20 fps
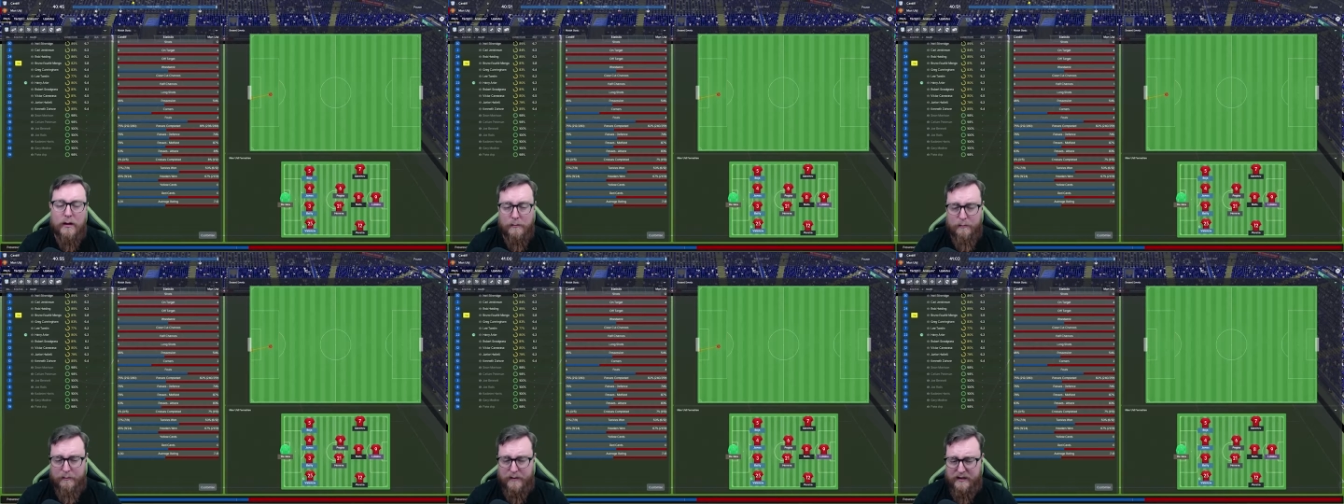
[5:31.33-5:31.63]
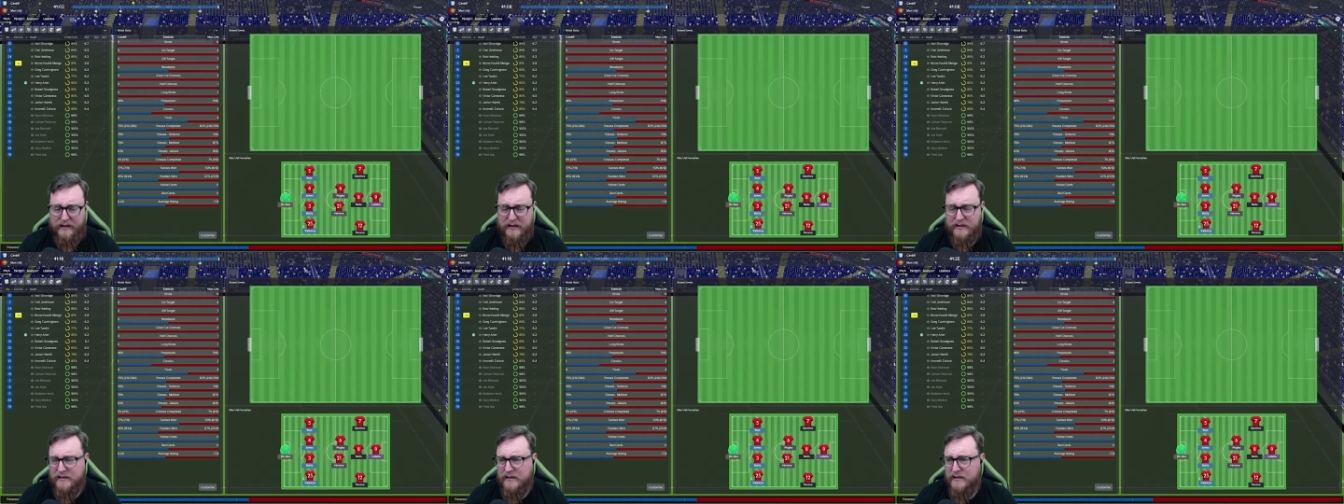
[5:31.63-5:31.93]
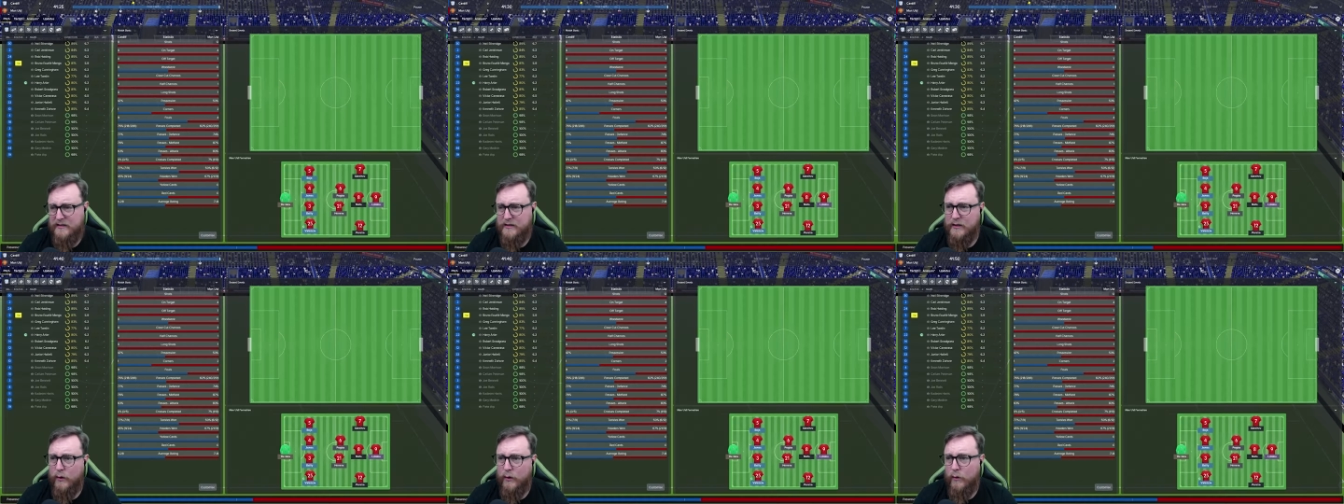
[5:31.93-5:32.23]
Because it's
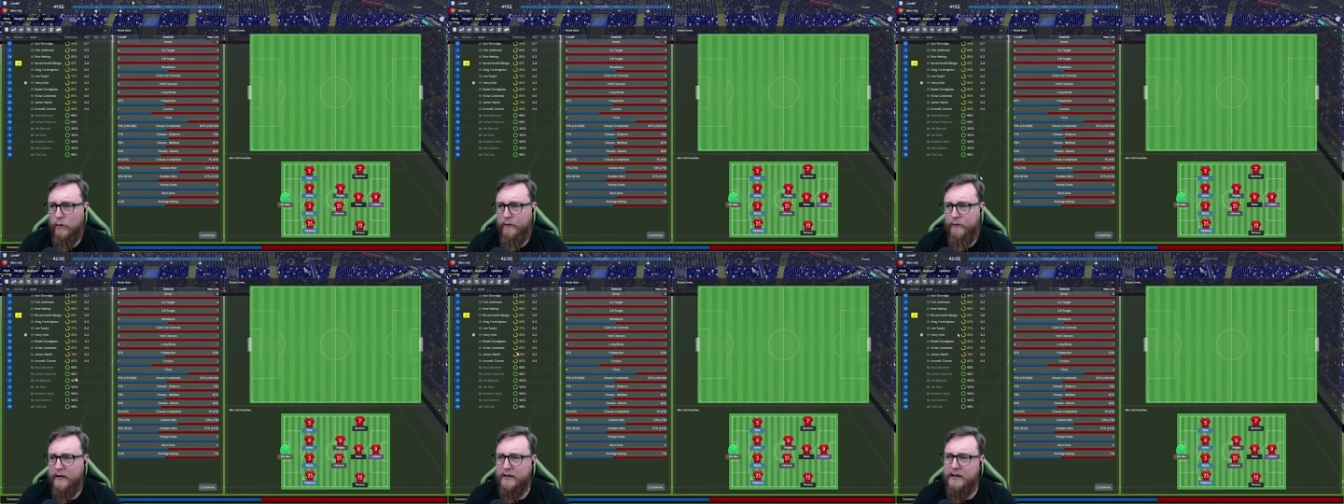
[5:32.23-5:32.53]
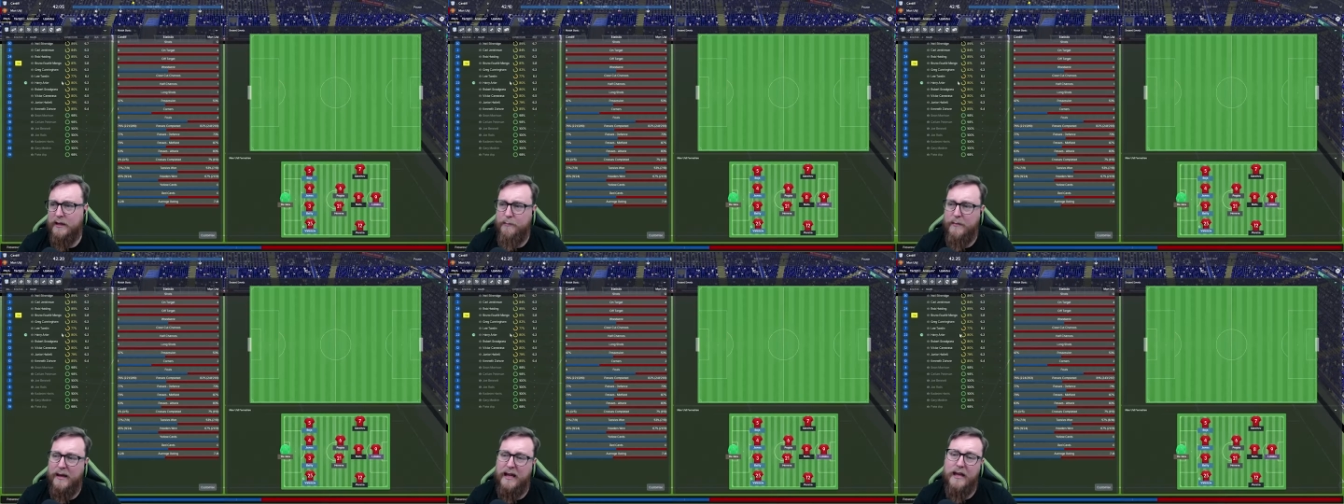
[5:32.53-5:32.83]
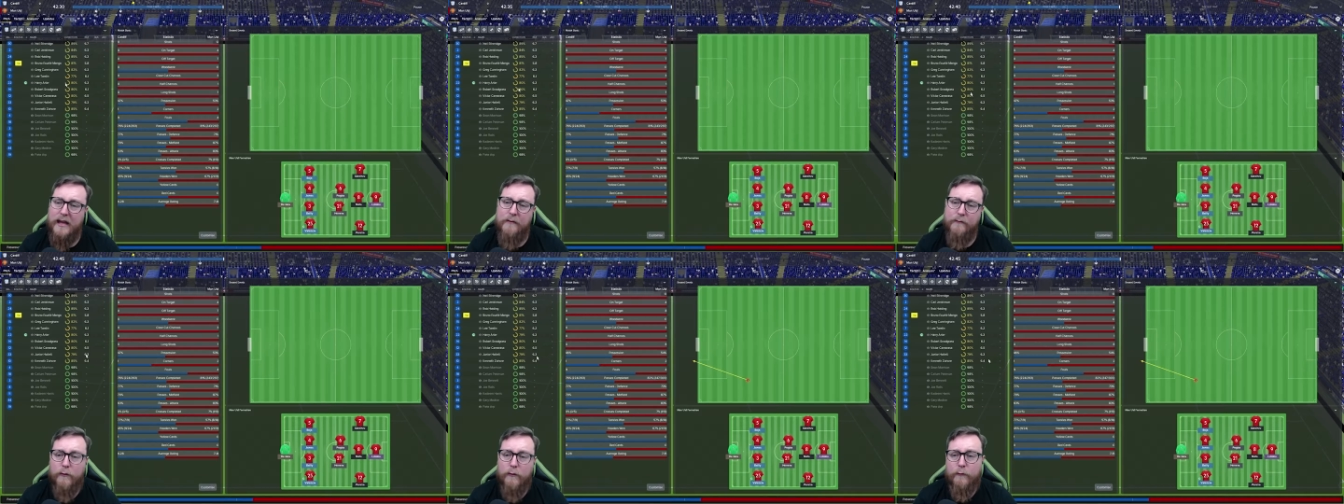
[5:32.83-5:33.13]
so fucking
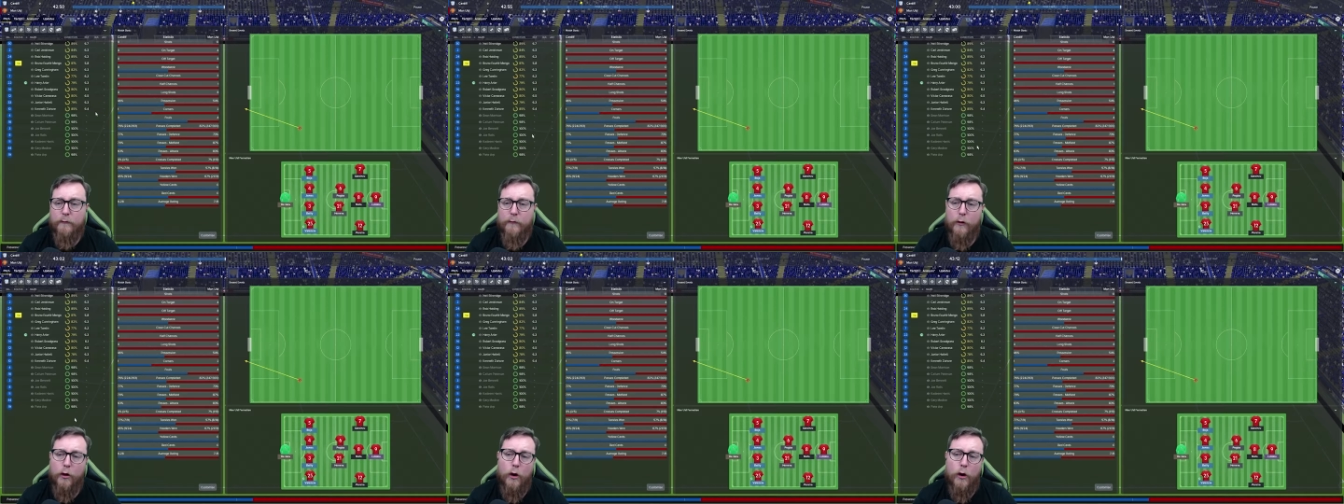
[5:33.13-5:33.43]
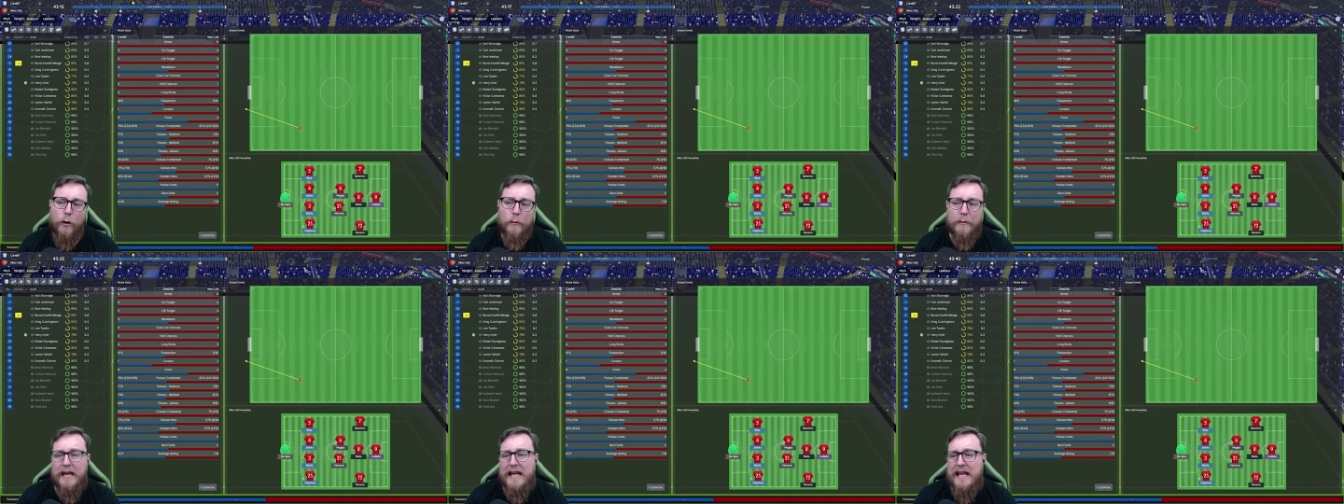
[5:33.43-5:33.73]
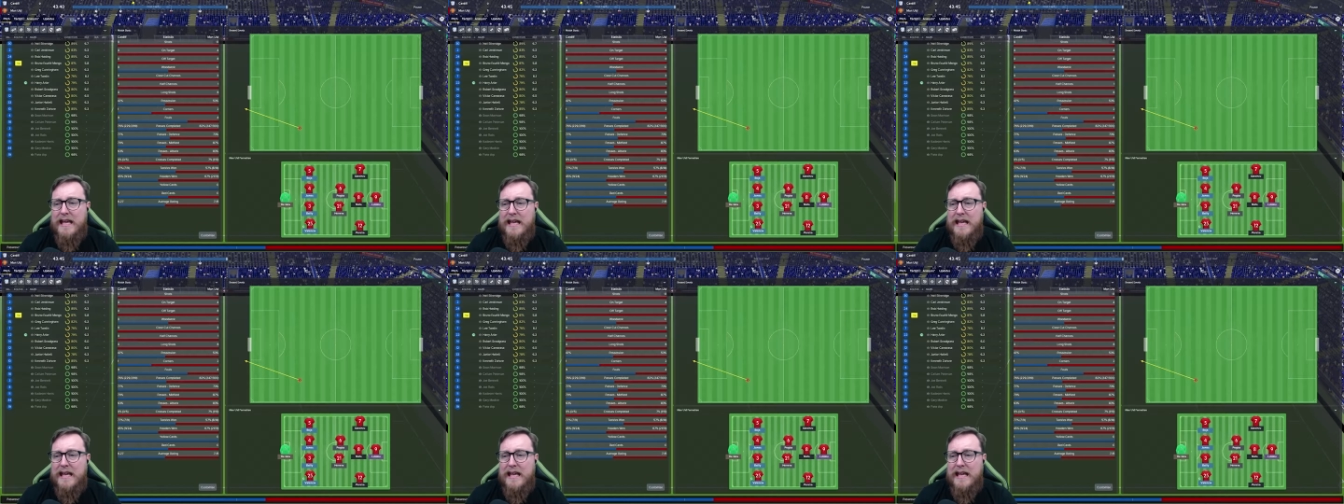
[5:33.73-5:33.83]
painful for me.